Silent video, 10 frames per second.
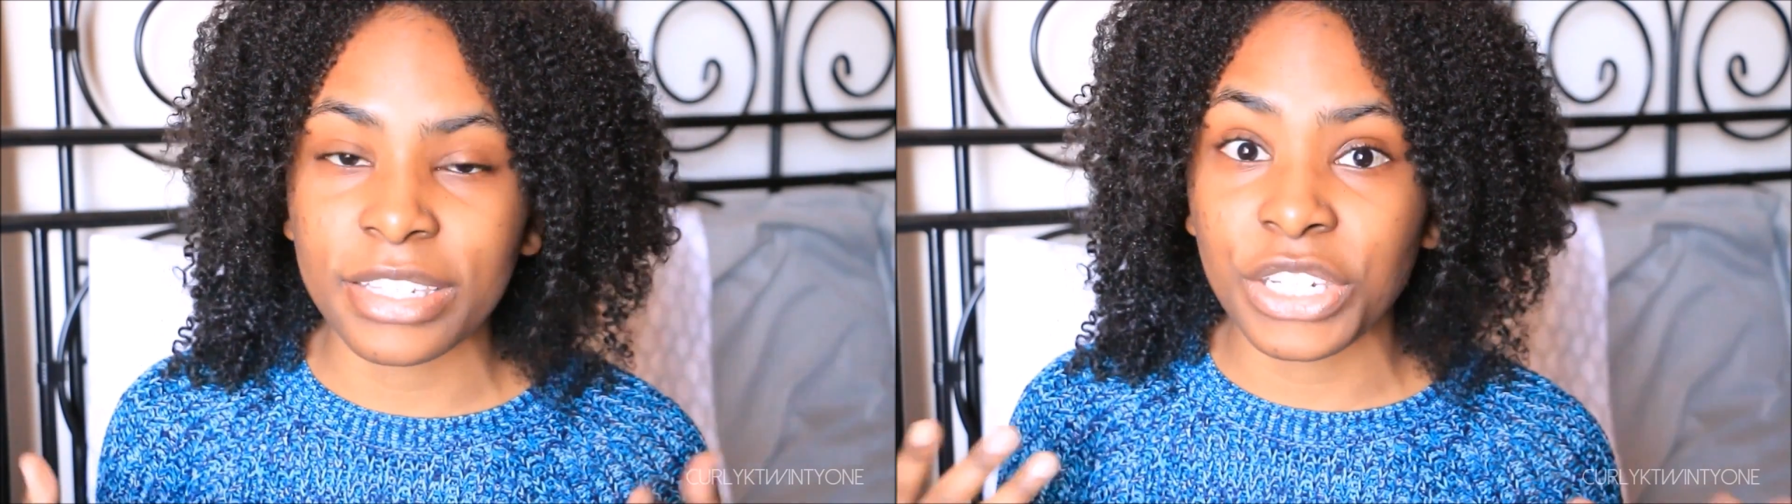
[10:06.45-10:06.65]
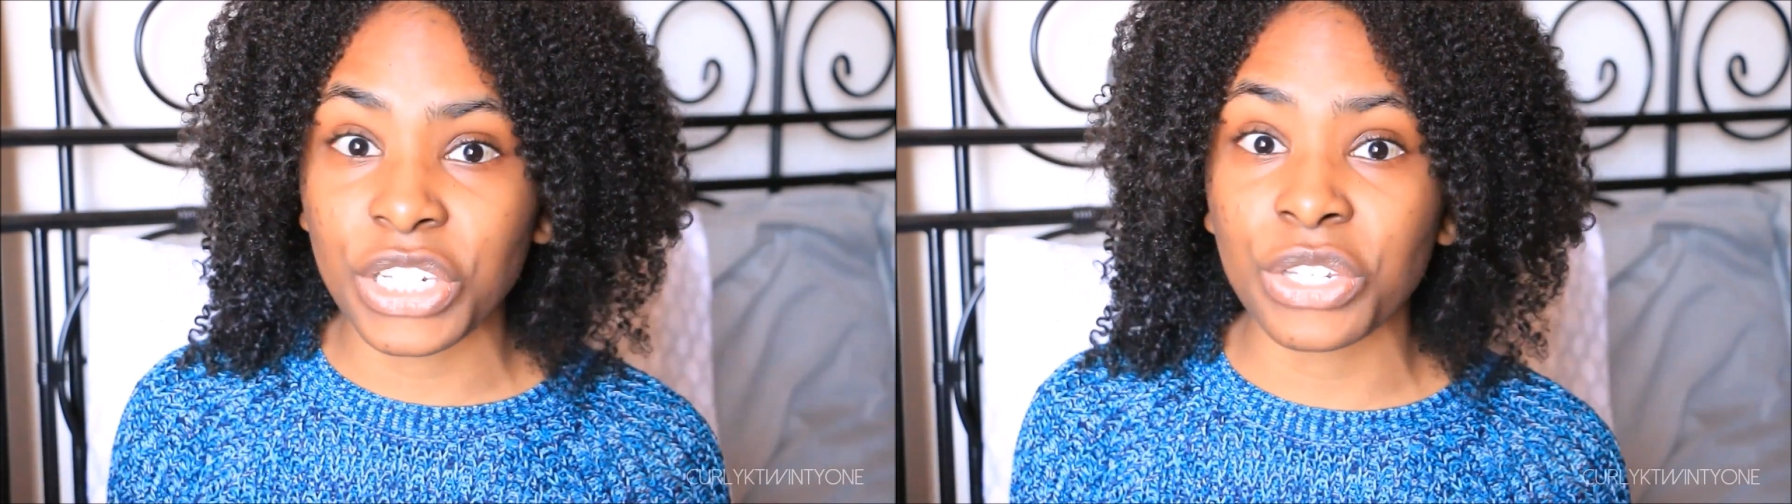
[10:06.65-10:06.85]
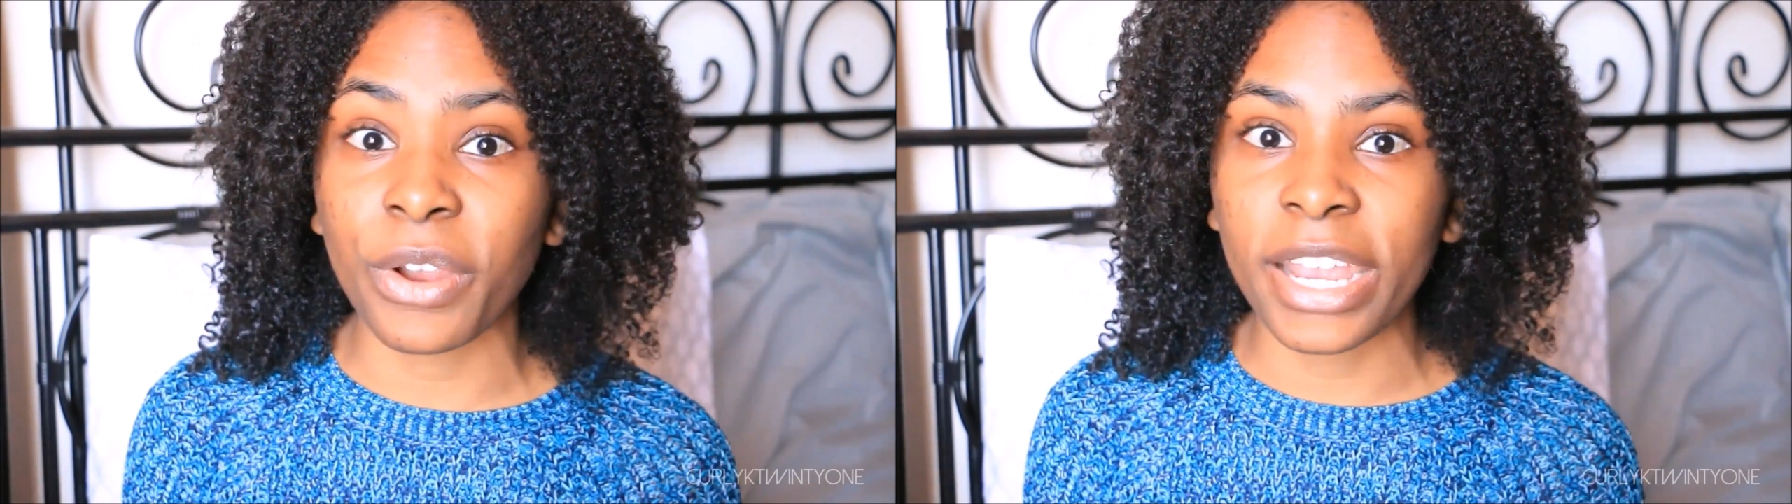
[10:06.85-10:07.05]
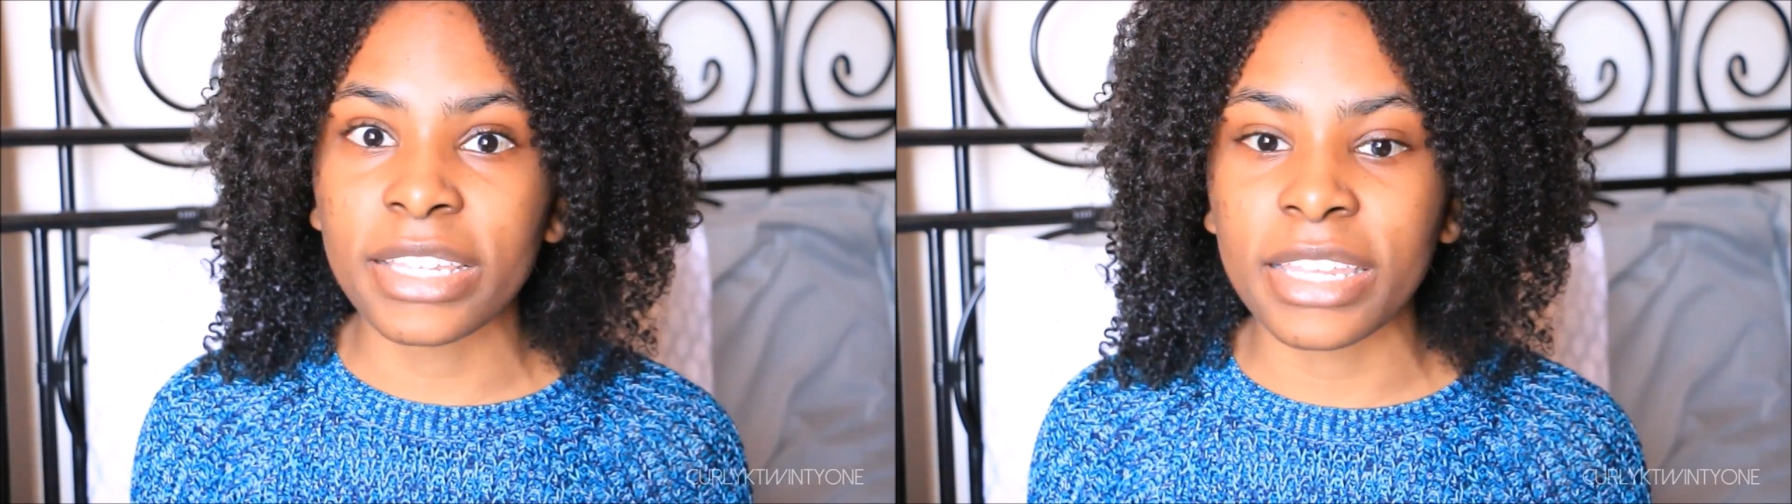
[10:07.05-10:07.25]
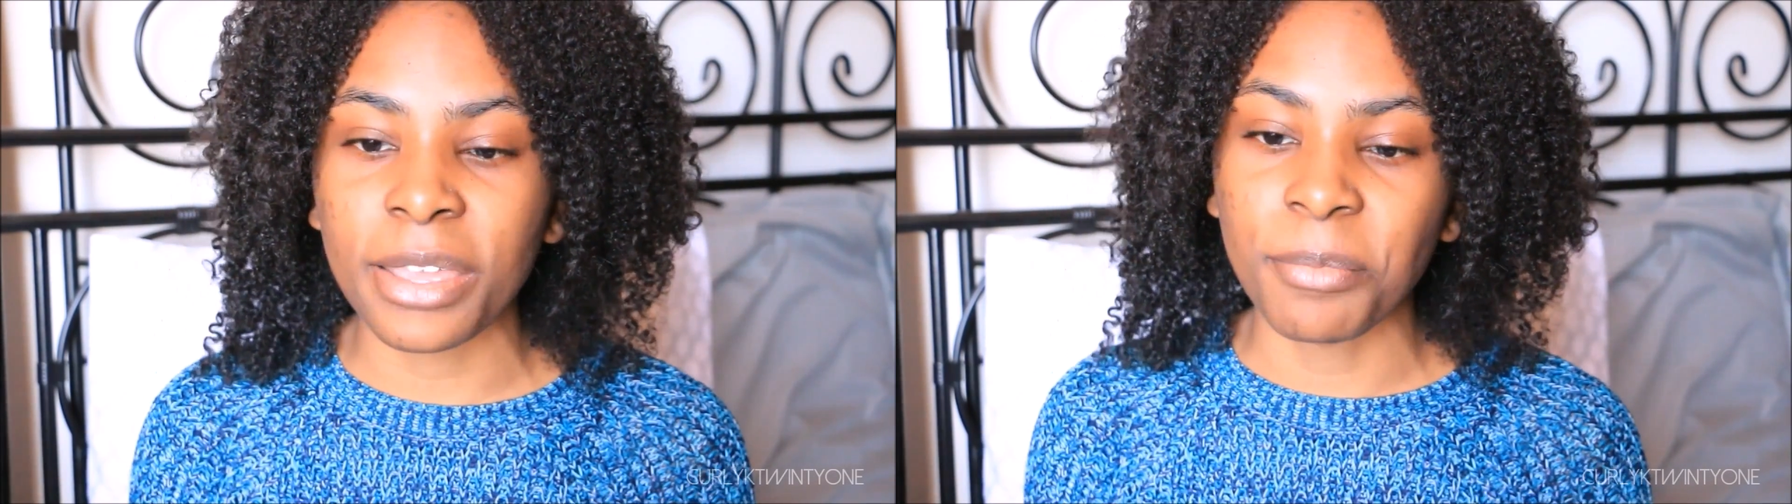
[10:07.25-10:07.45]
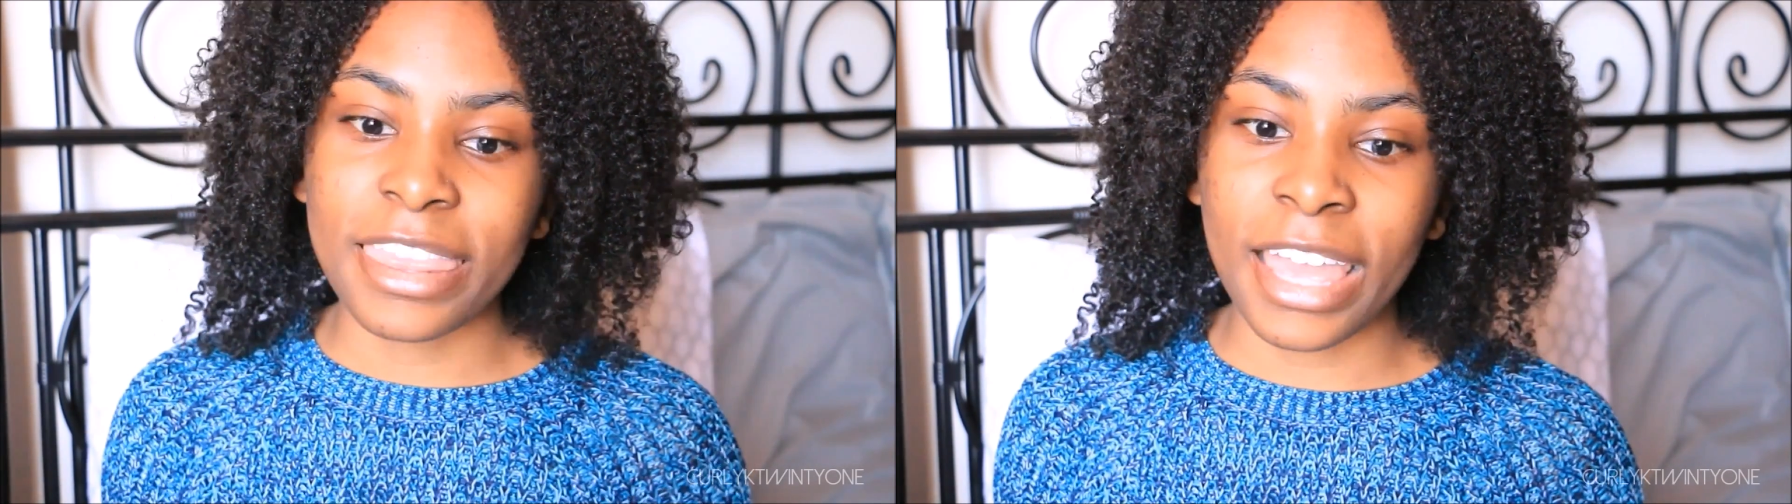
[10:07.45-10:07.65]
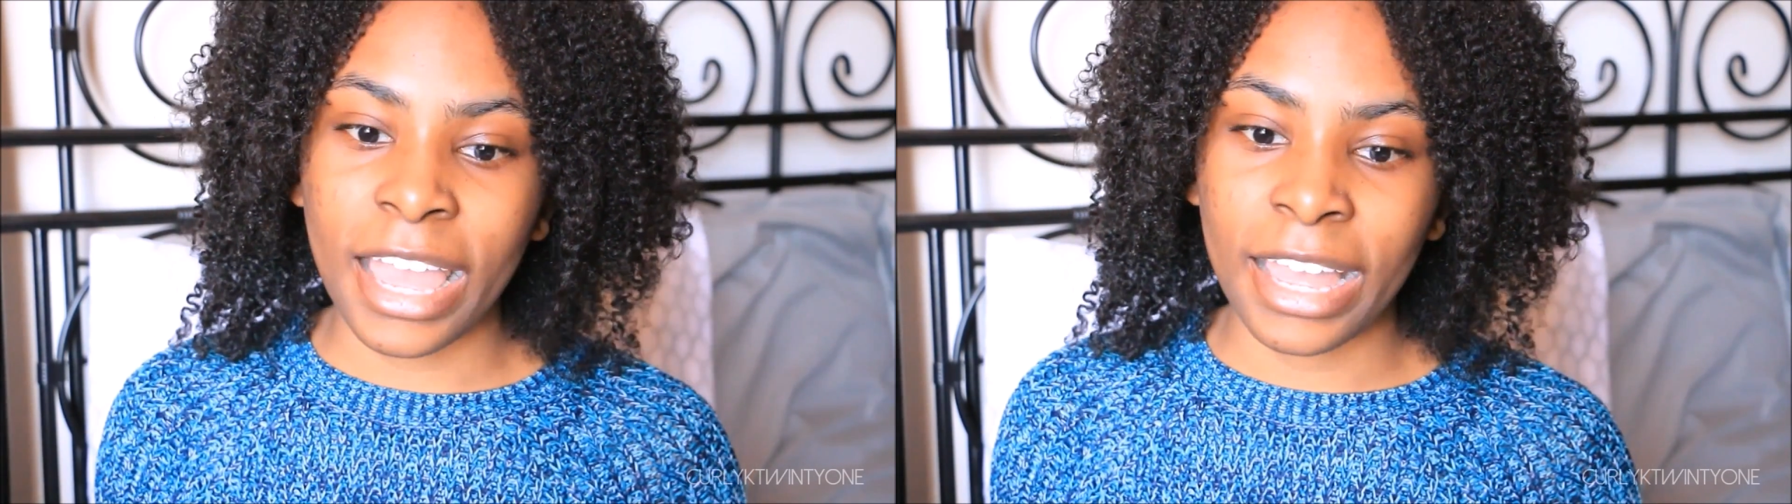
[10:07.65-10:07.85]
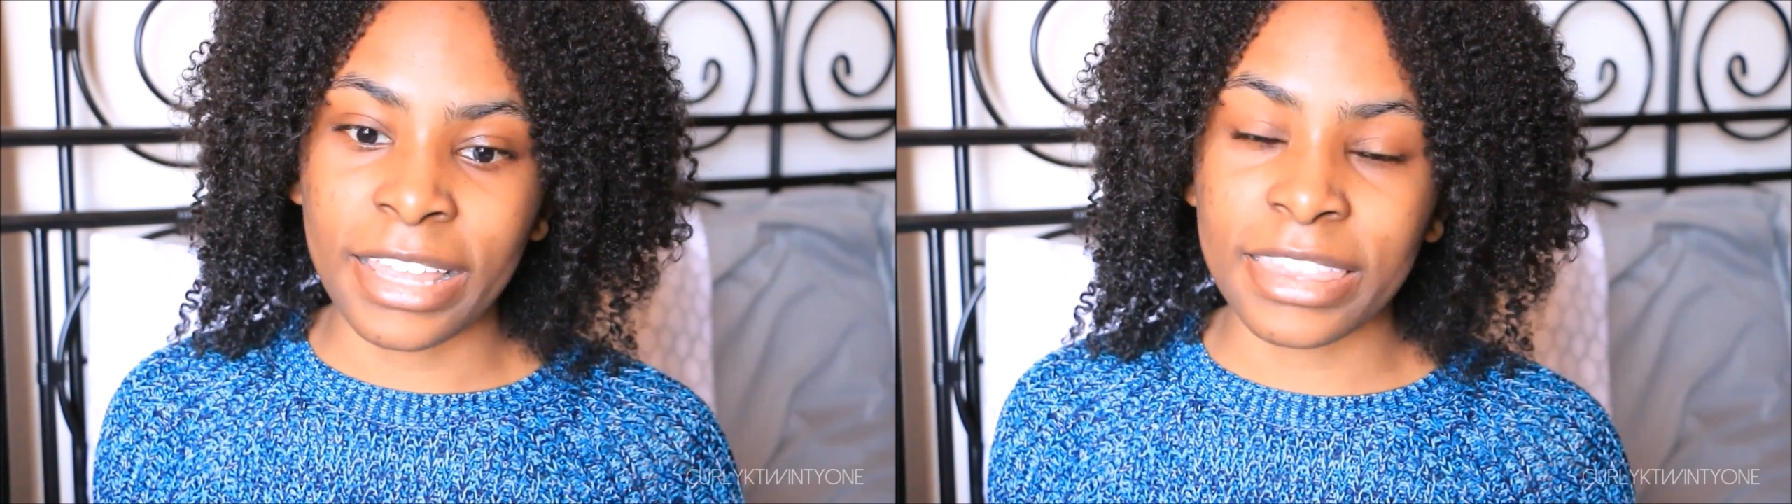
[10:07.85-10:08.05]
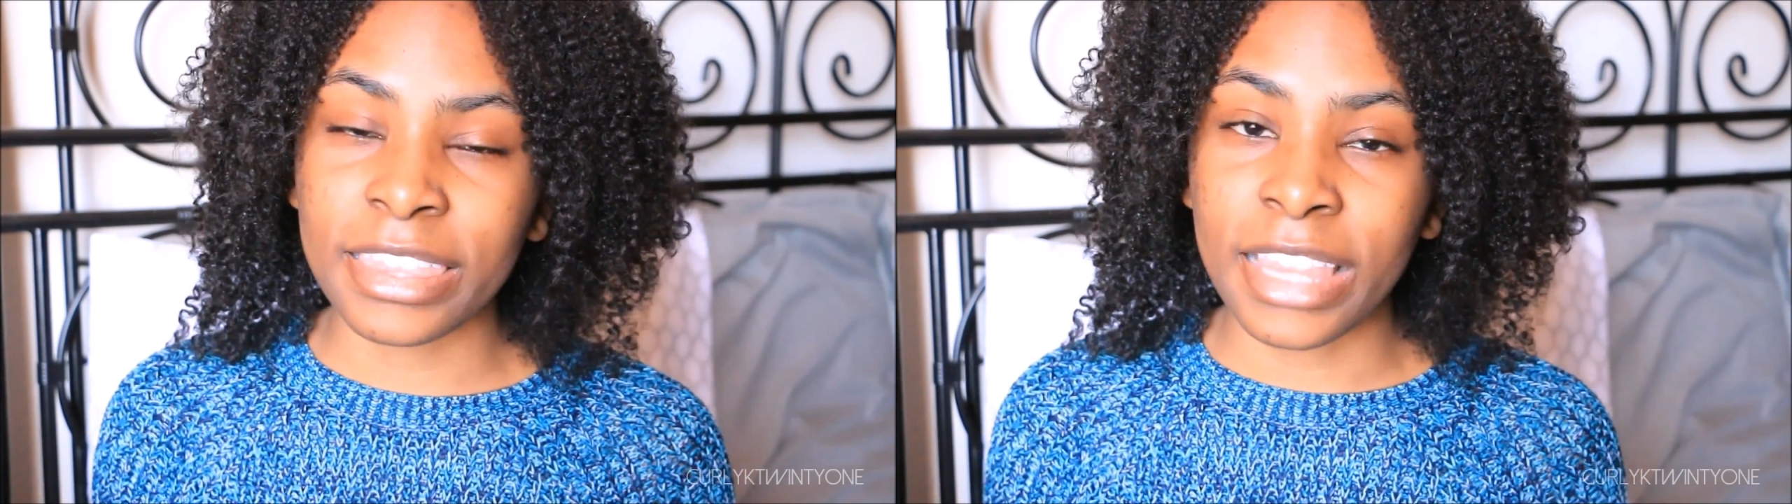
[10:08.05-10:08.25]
and it's just crazy that